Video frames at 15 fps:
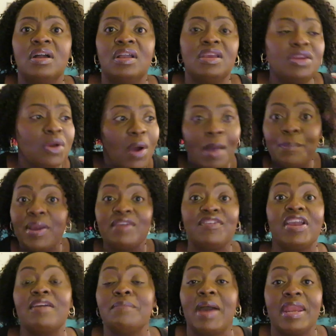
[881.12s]
You know, I pray
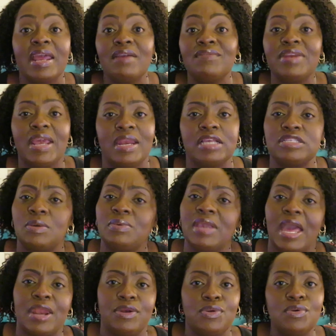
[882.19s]
for everybody every day. That's what we
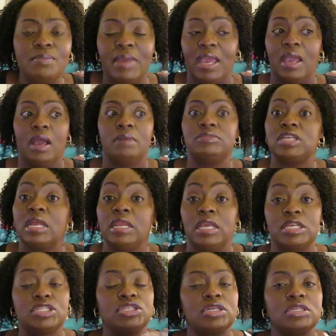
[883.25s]
got to do, man. I'm telling
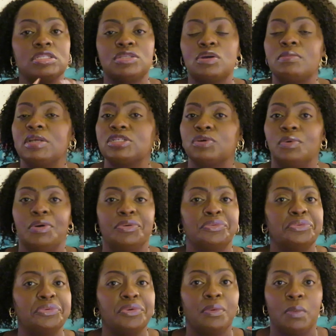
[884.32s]
you, it's, it's so much going
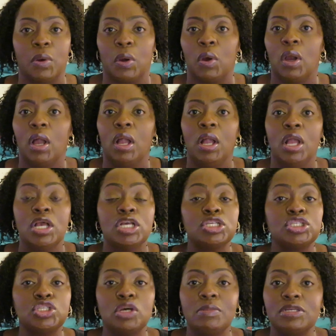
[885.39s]
on in the world
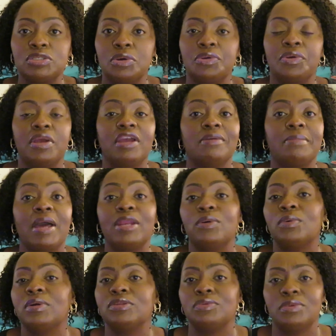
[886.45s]
so much going on everybody
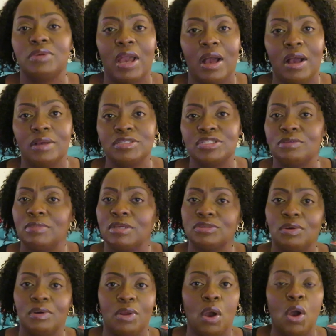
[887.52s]
going through y'all so much
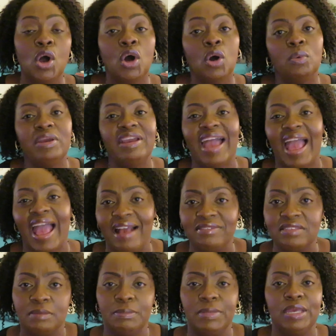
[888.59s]
going on we
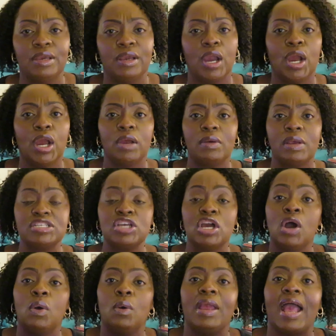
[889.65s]
have to be encouraged
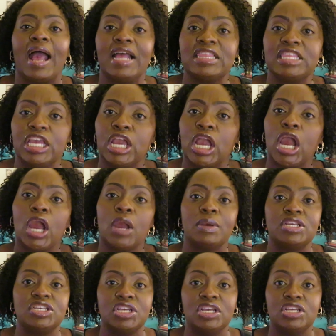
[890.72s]
we have to
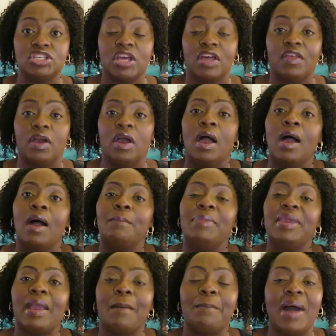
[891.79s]
encourage each other
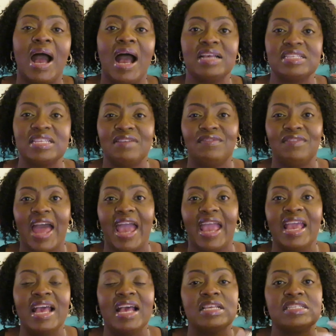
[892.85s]
be a positive
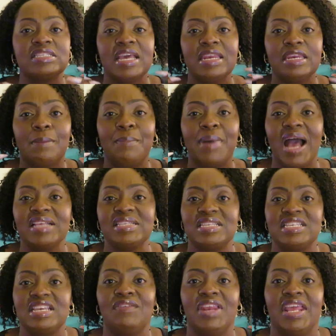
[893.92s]
light set the
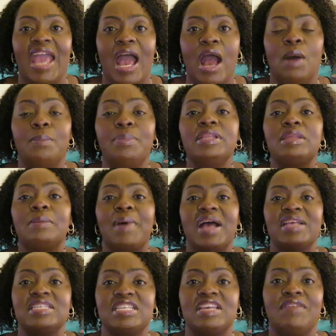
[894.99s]
positivity out put the
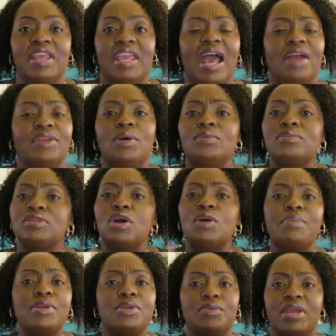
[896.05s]
positivity out don't
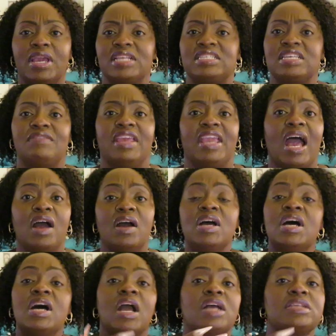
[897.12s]
don't put no negativity out
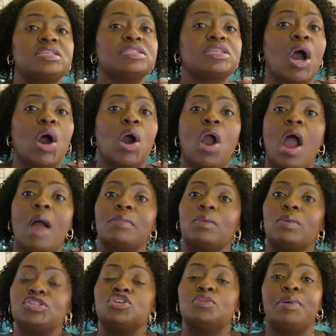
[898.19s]
because it's called karma
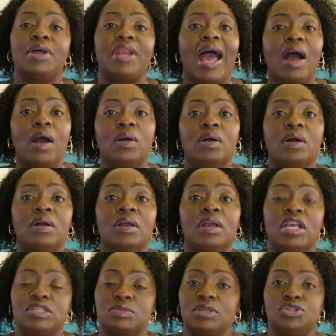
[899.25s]
what you put out
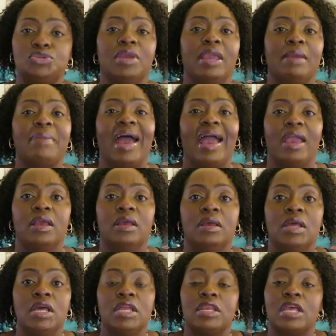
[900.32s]
is what you get back
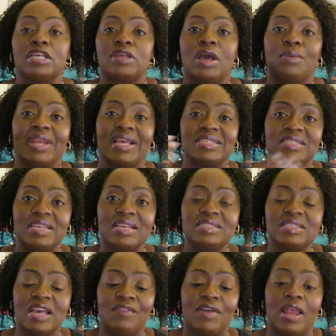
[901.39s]
that's how when i say
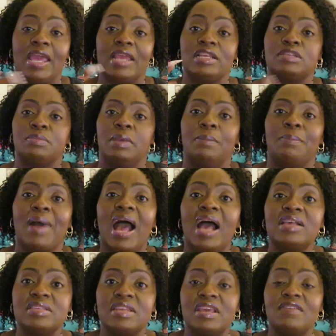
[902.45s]
stuff i like to speak
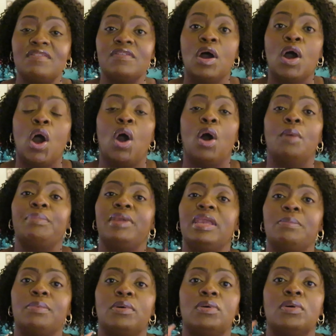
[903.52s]
positive on
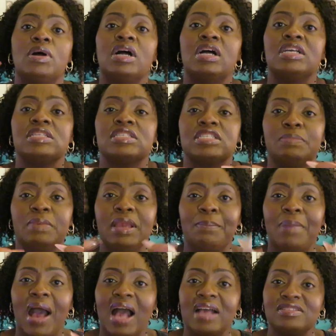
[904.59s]
people speak
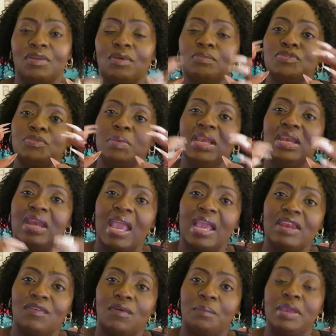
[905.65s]
positive don't speak
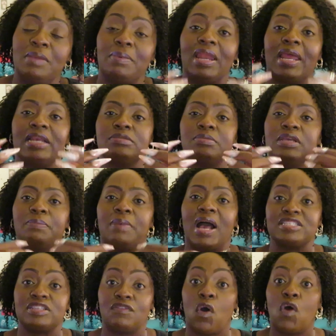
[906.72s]
negative on people i like to speak
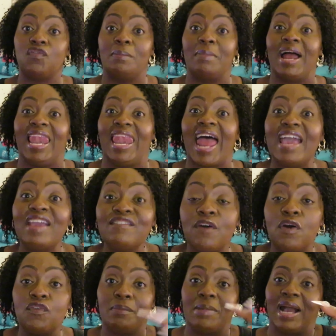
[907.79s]
positive over my life
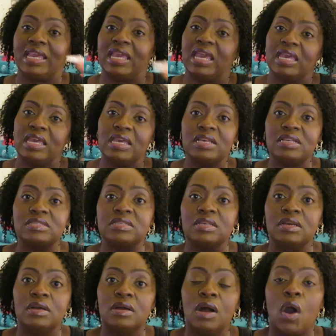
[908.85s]
over my kids
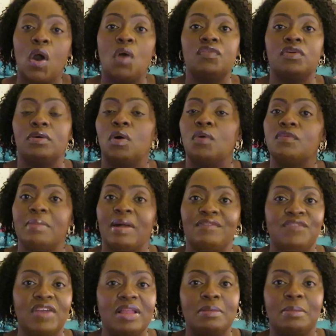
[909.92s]
over over my
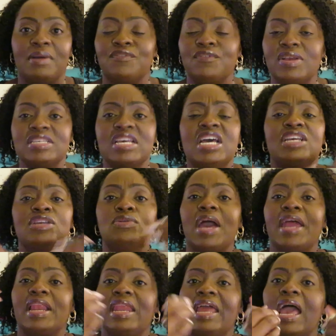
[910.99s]
family my friends you
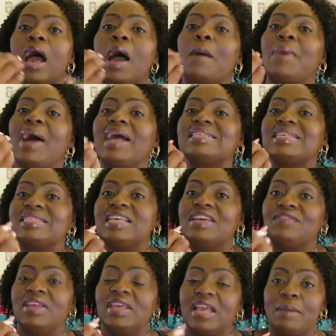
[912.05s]
gotta let
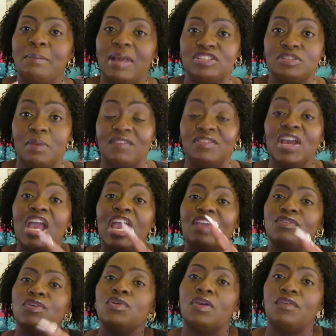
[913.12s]
positivity come out your mouth
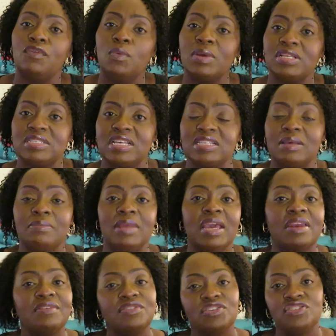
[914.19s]
if you if you want to say something
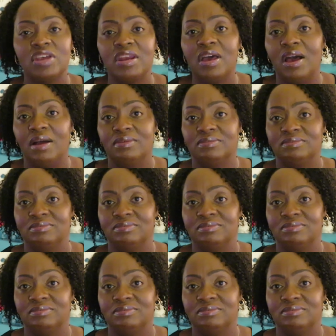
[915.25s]
negative just shut up